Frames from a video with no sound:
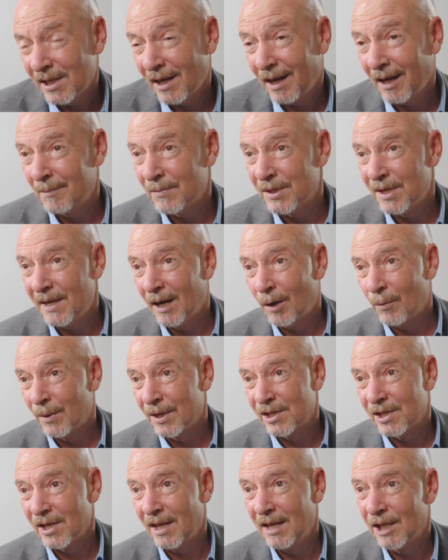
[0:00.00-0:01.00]
times now we're
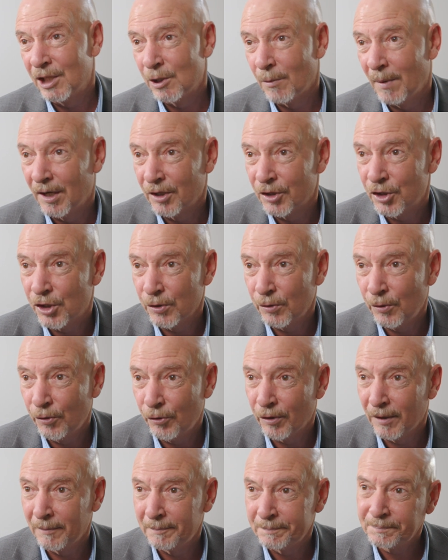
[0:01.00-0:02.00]
saying to our
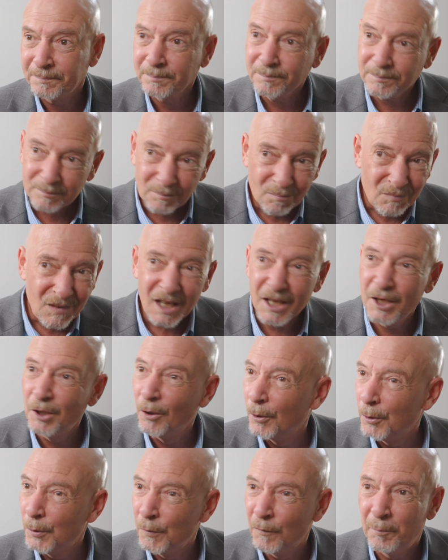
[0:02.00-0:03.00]
children, you
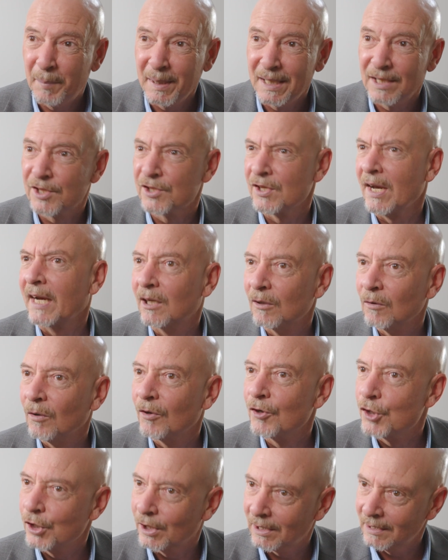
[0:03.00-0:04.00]
know, you've been
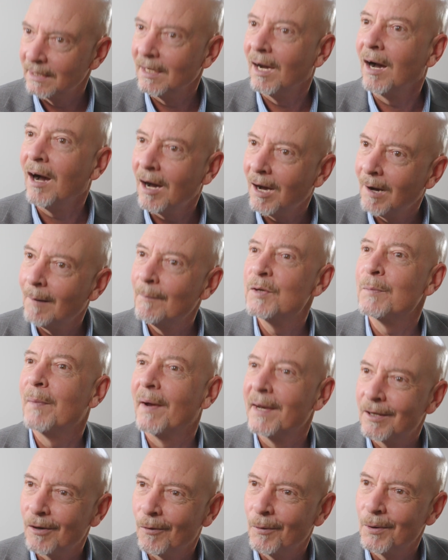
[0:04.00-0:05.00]
psychologically harmed
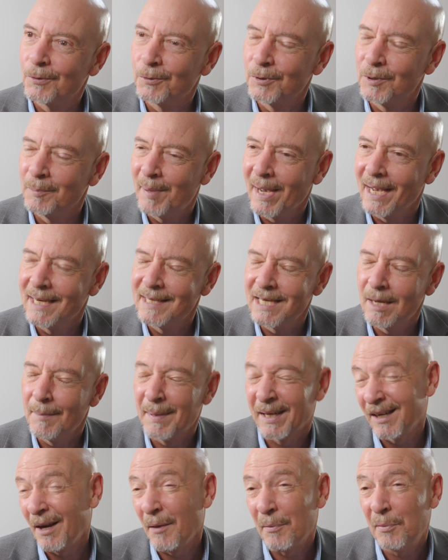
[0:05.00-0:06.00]
by going through the
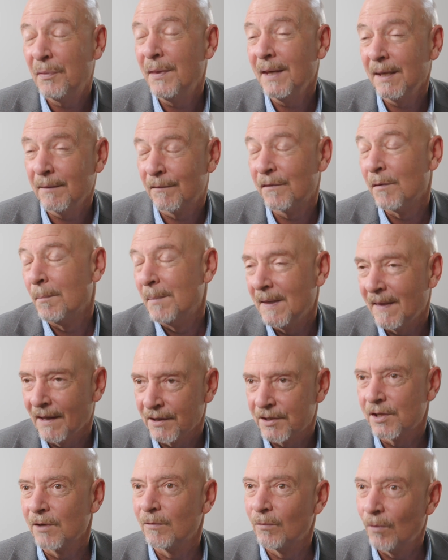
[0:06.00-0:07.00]
pandemic. And I think for me,
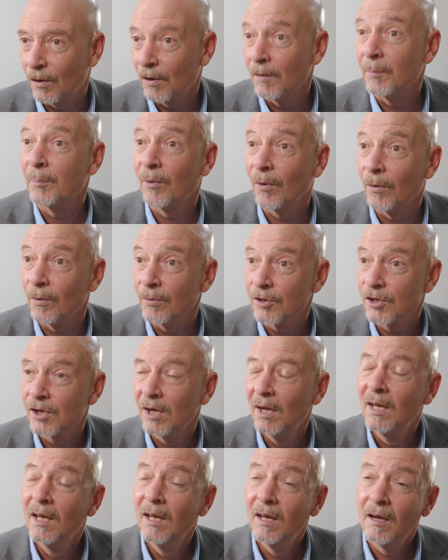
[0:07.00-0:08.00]
that's the wrong approach.
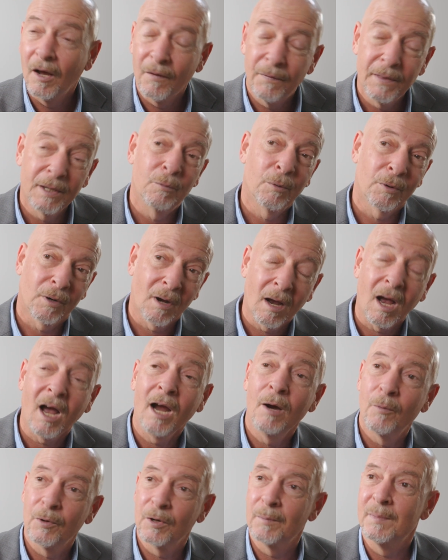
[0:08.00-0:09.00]
I think what
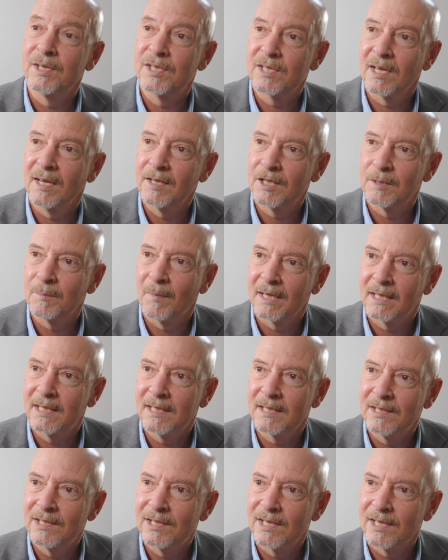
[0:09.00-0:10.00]
I want to be saying to my
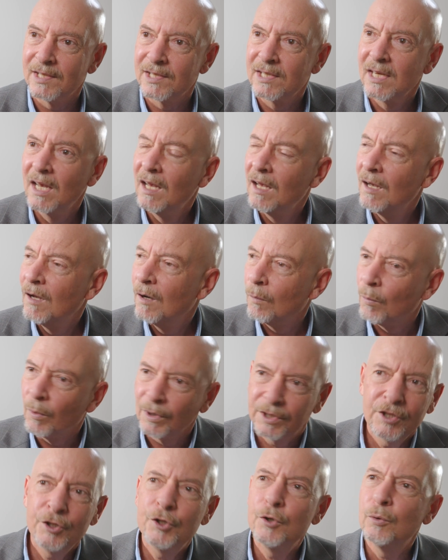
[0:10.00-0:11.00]
kids is,
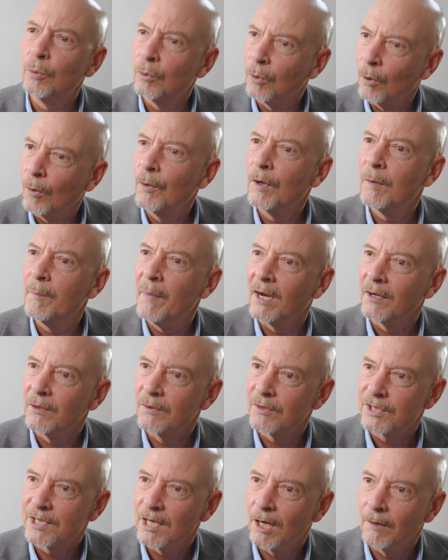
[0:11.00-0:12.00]
what did you learn about
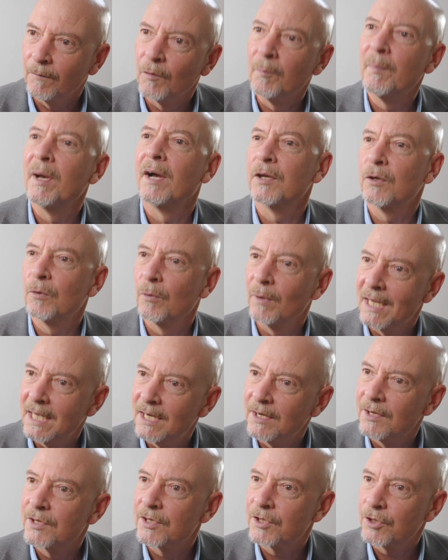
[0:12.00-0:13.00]
yourself, about your
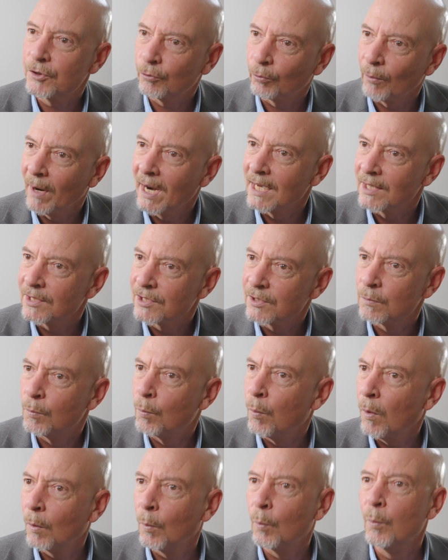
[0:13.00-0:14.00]
inner strengths? What